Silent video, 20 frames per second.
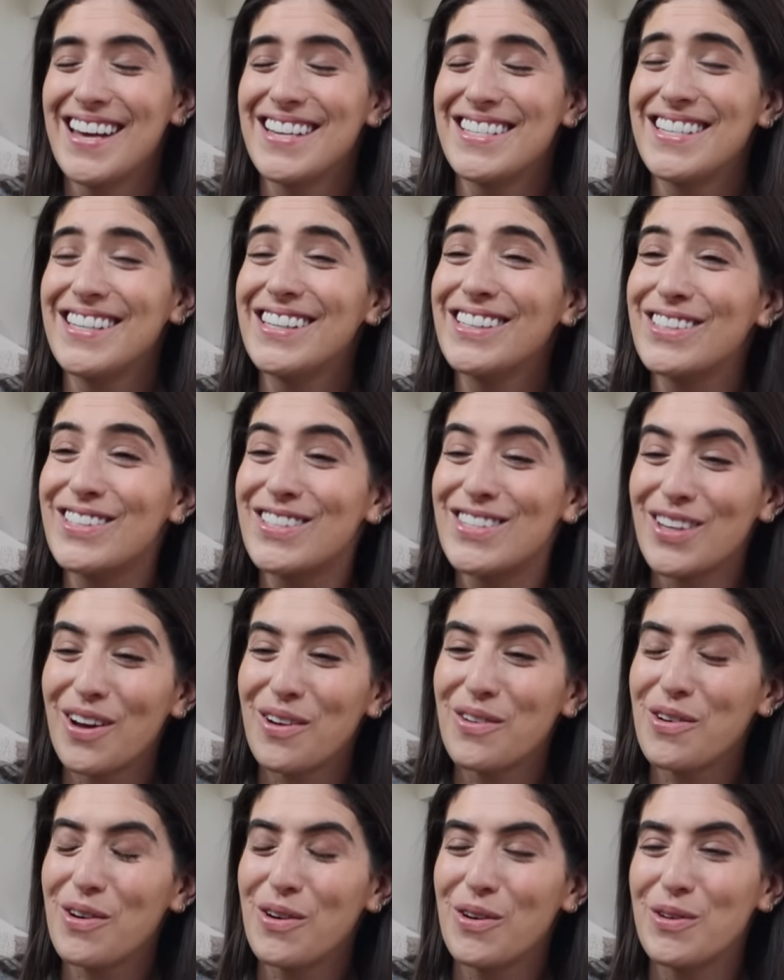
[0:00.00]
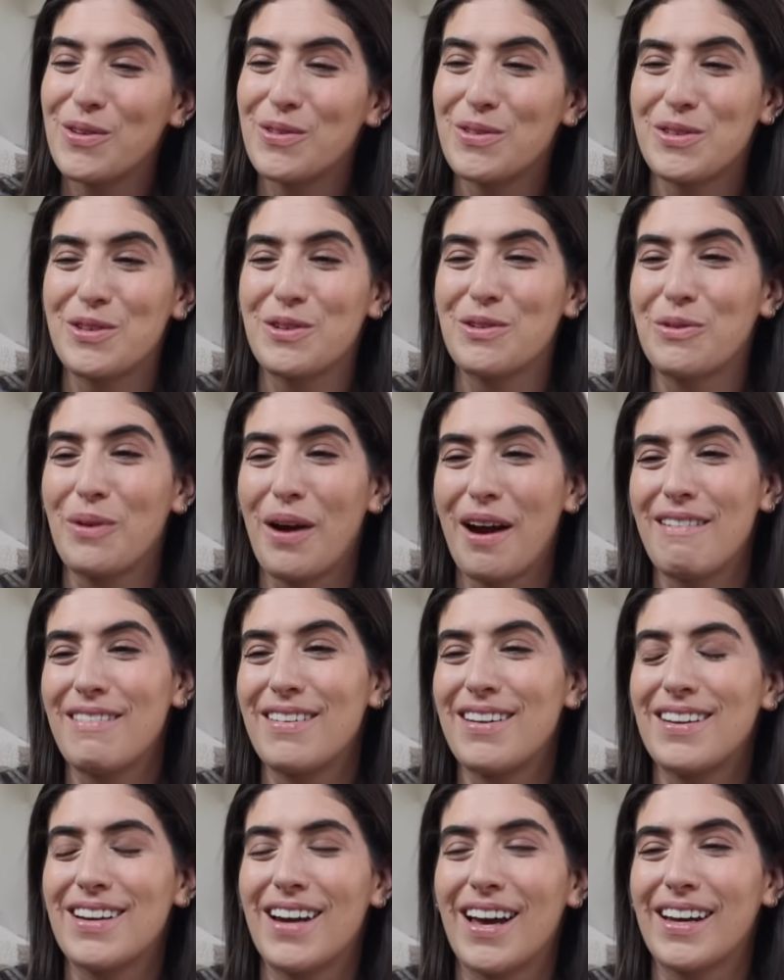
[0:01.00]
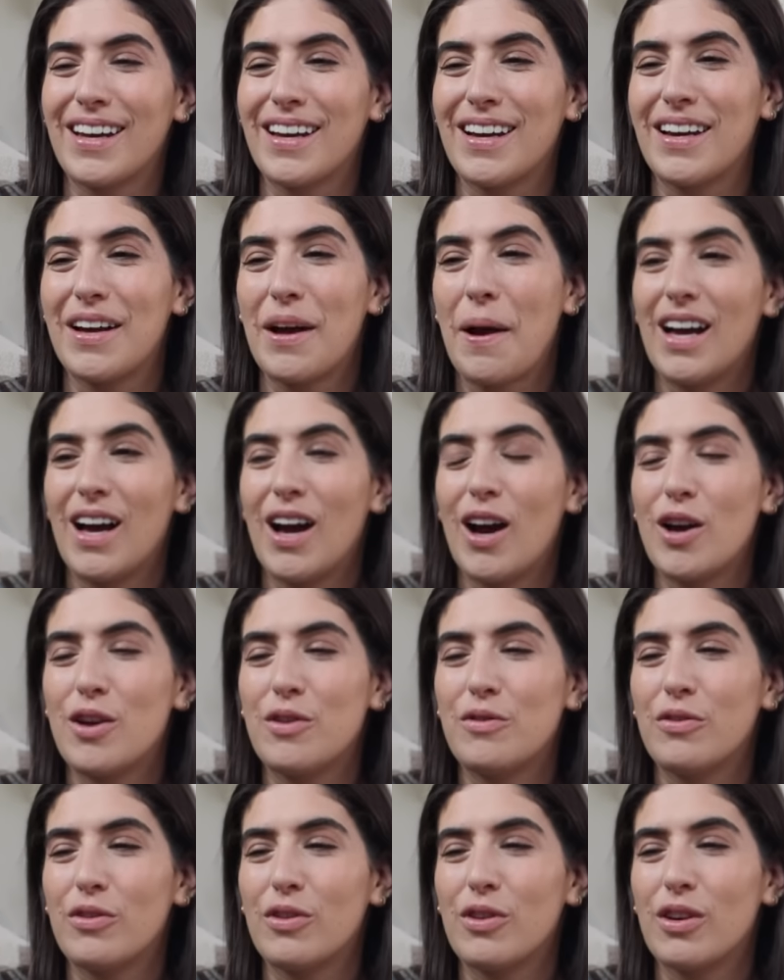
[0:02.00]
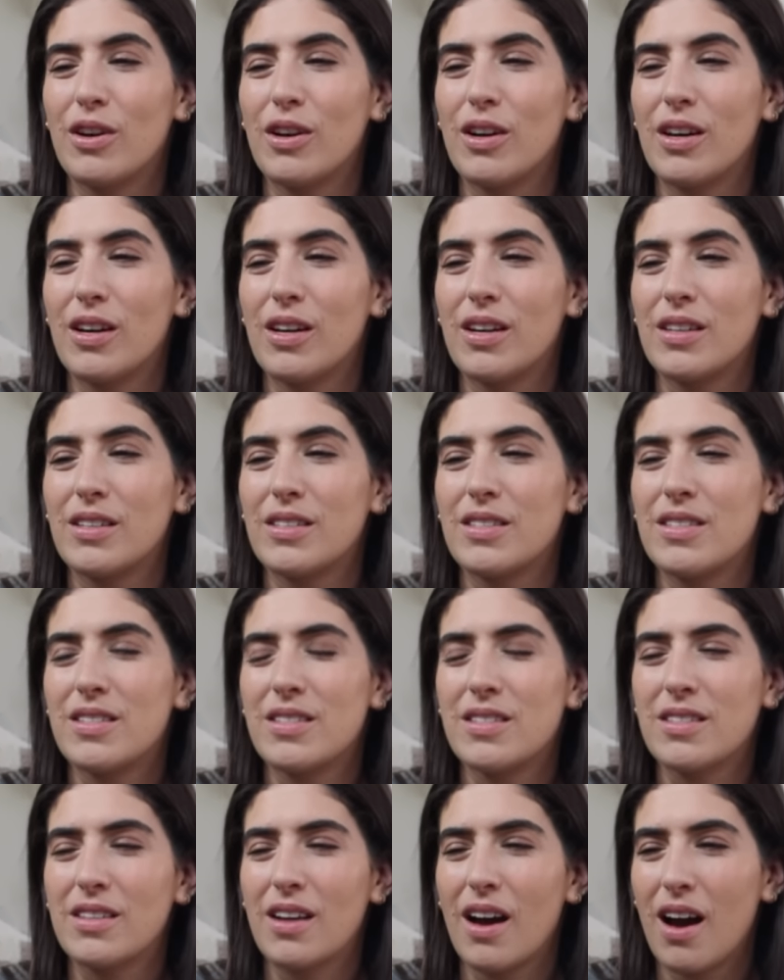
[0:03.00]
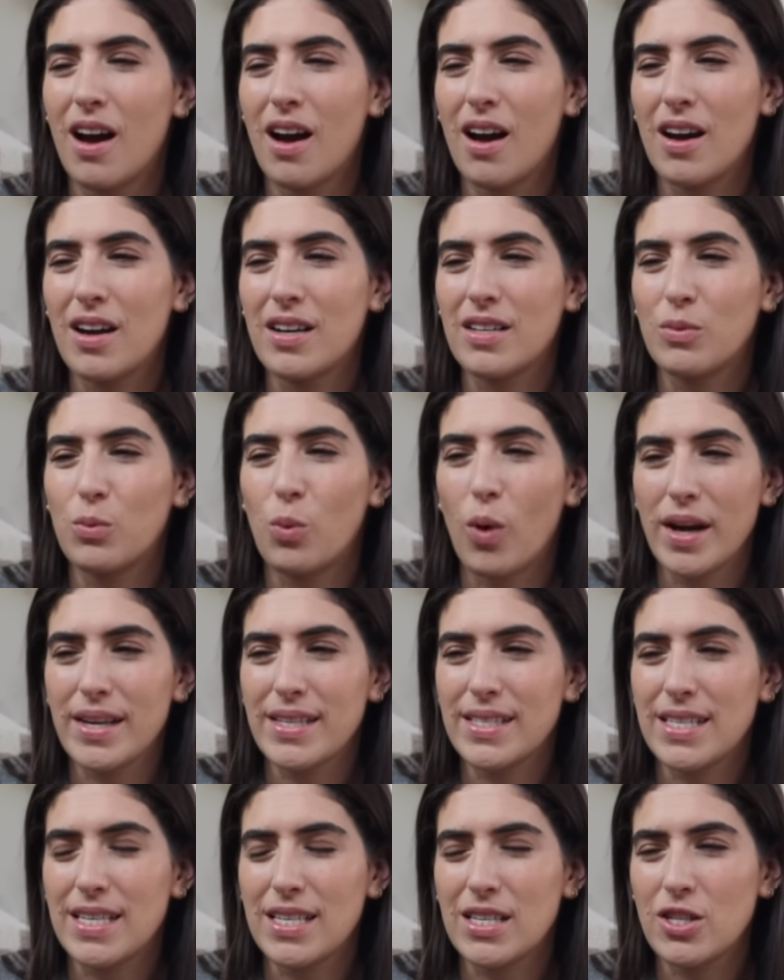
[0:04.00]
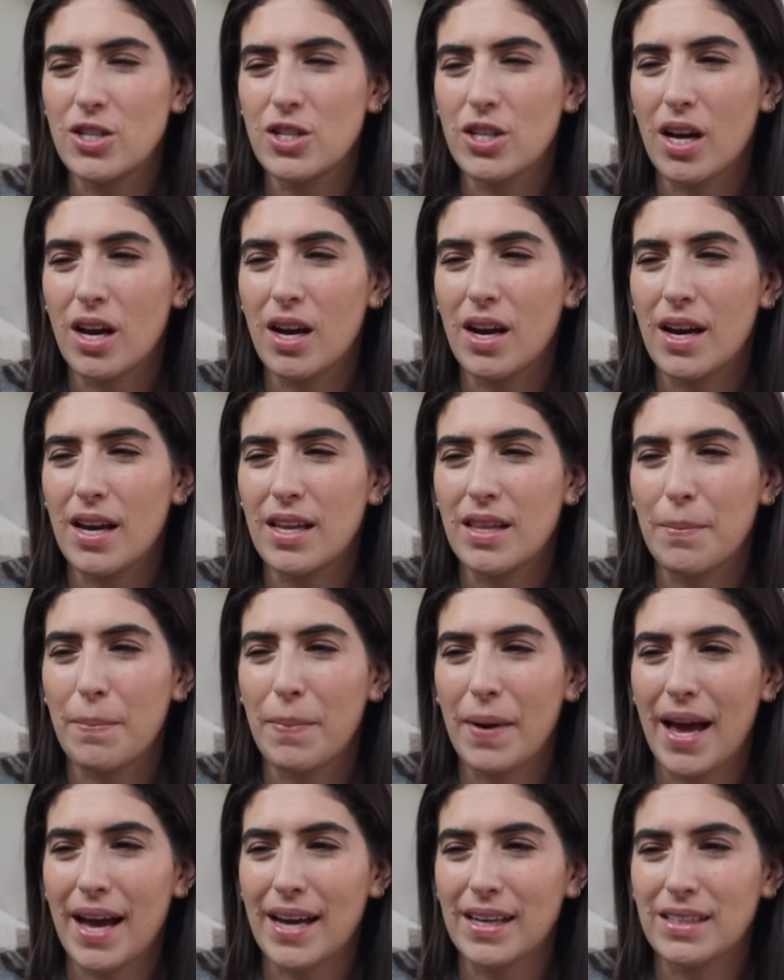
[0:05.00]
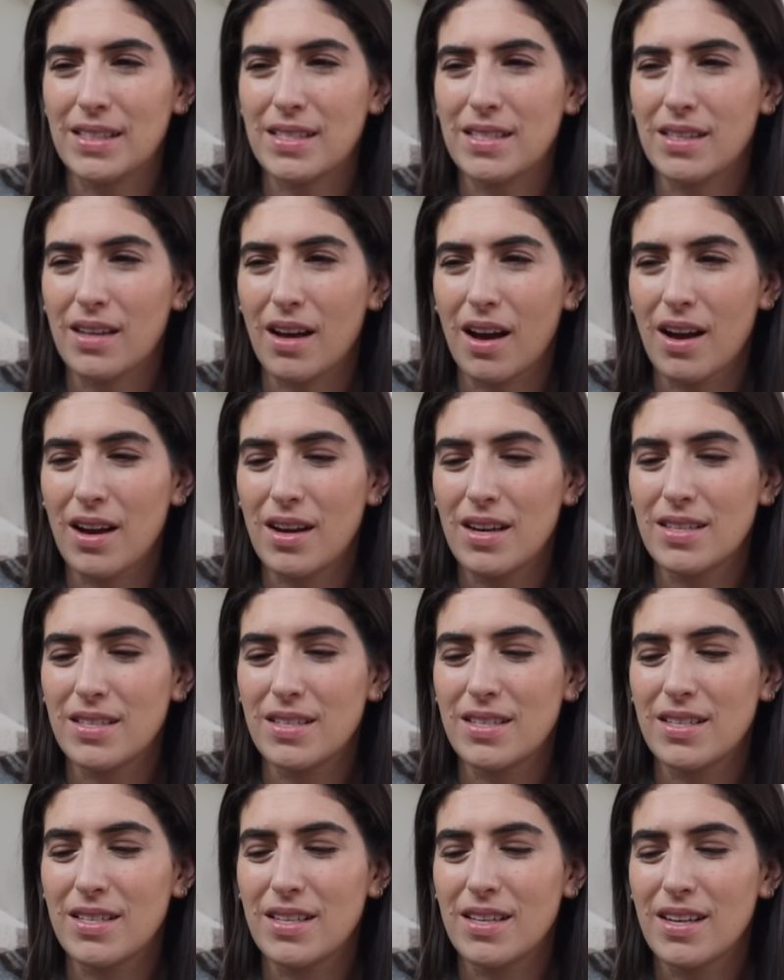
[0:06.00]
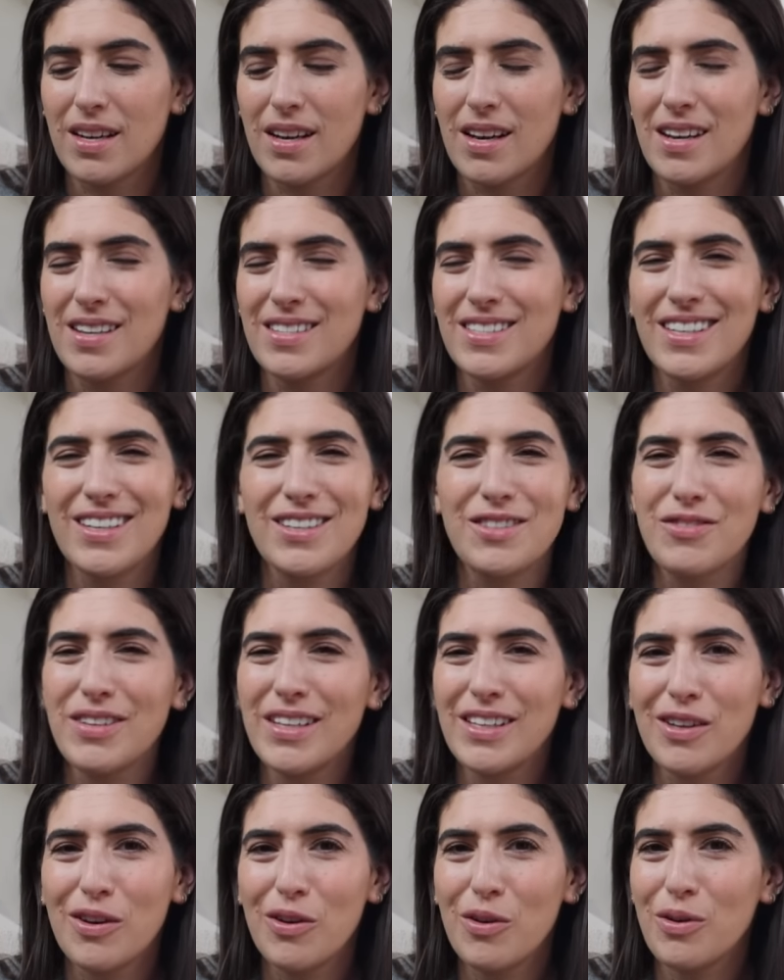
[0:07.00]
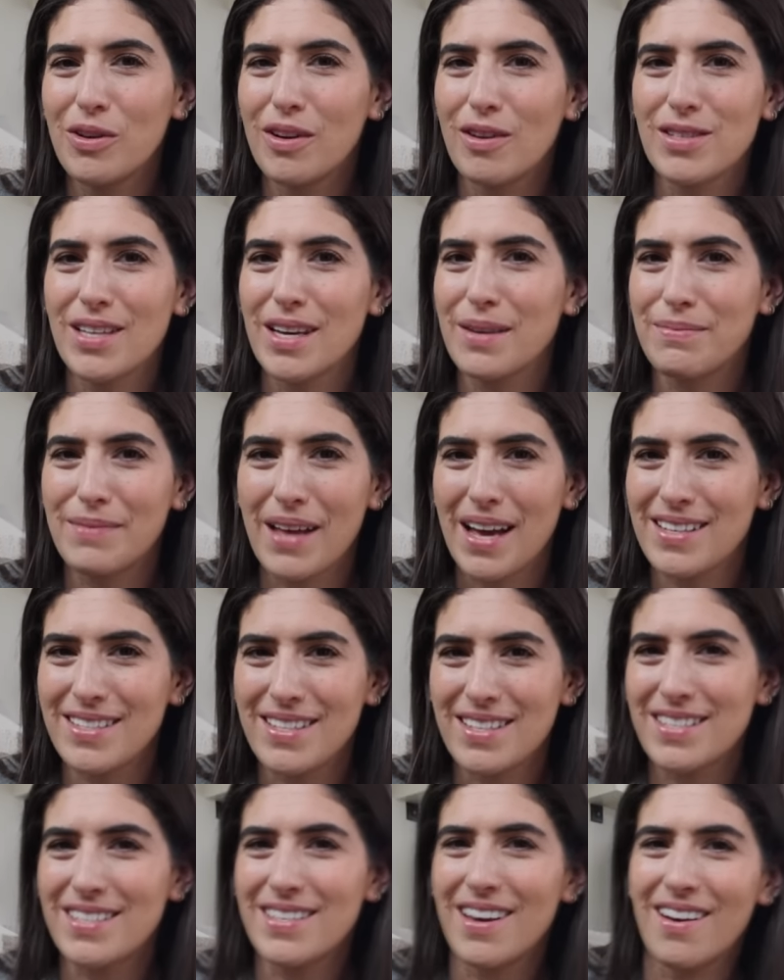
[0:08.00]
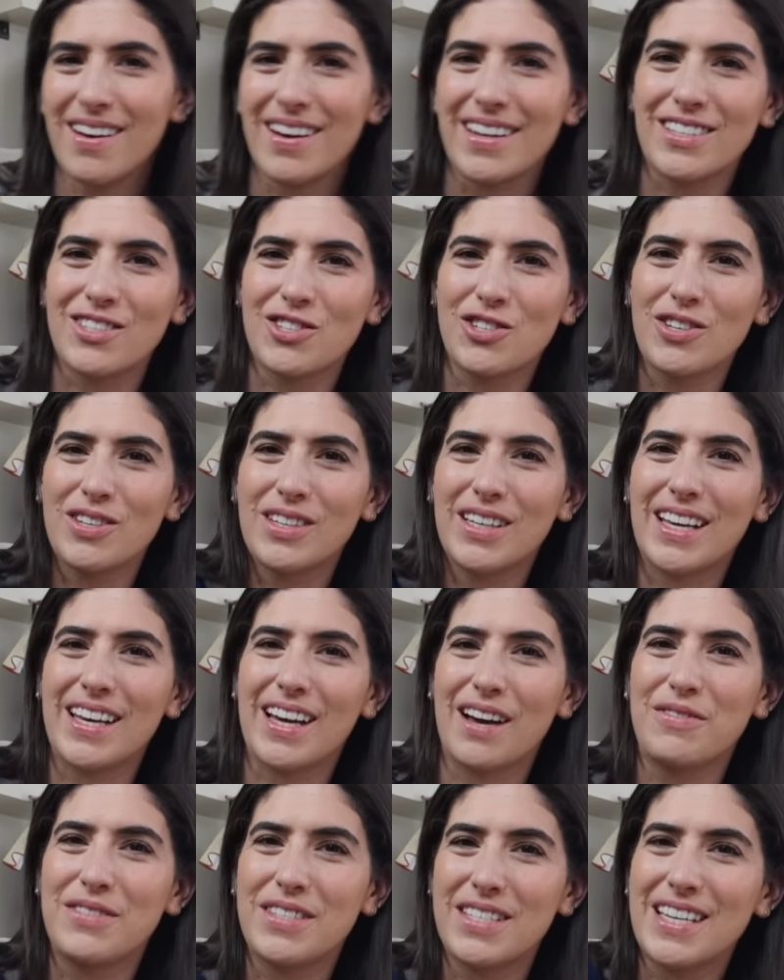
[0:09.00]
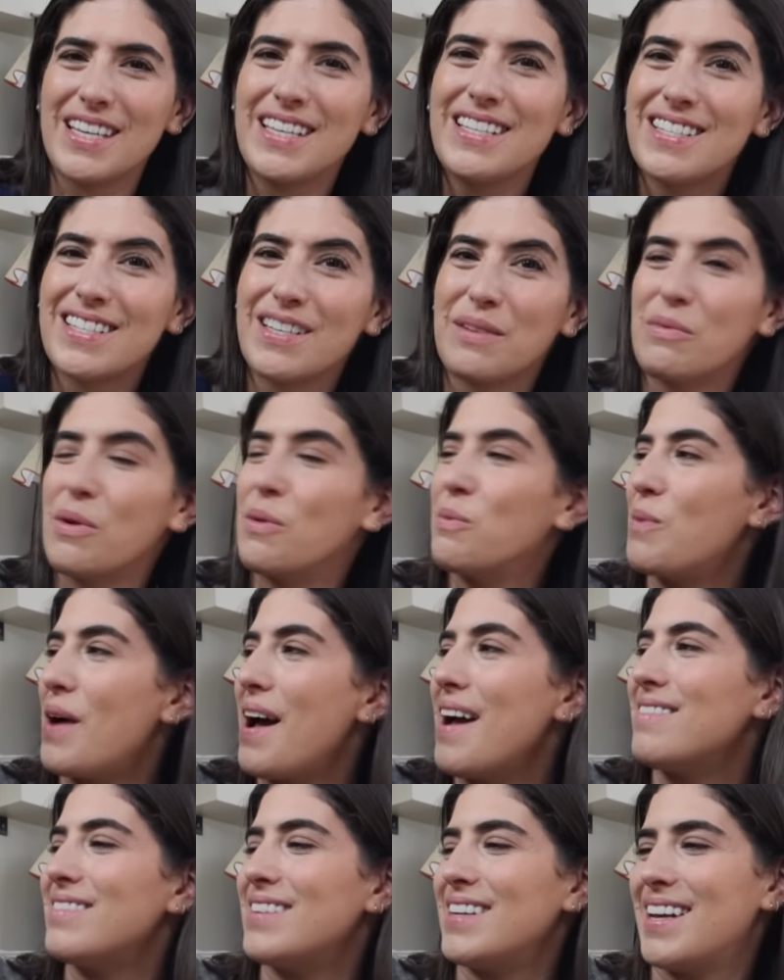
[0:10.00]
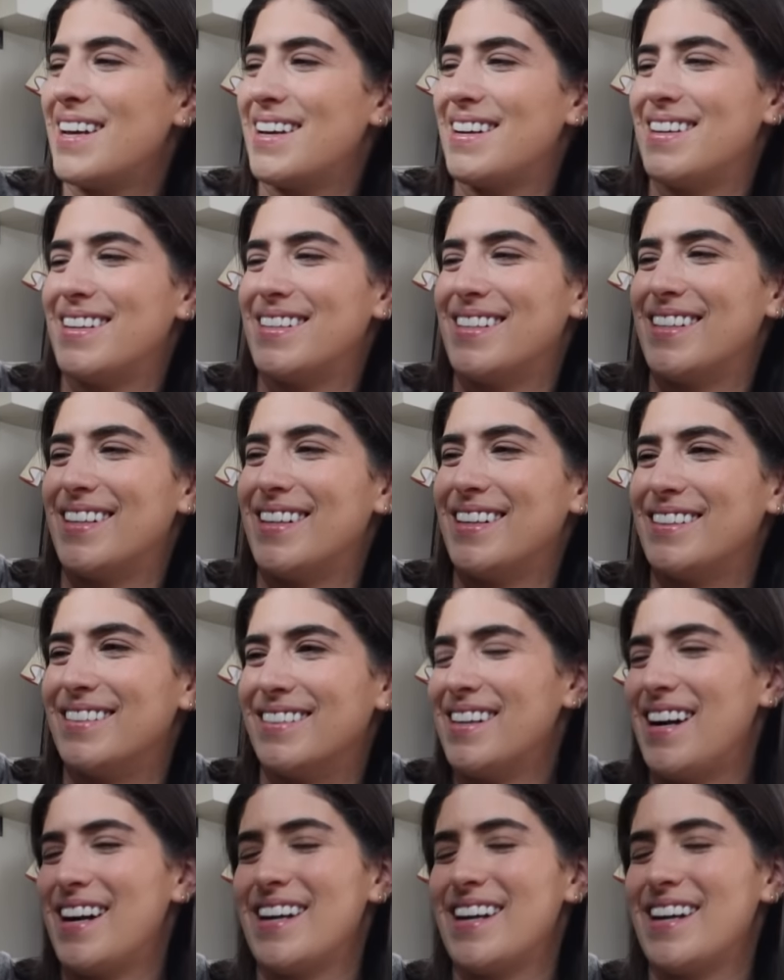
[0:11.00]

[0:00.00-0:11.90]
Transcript: She looked so cool she was wearing it like a over a skirt, white t-shirt and a black skirt she looked really cool and I was like, that's a sign, surely. I've seen someone wearing it. I don't know.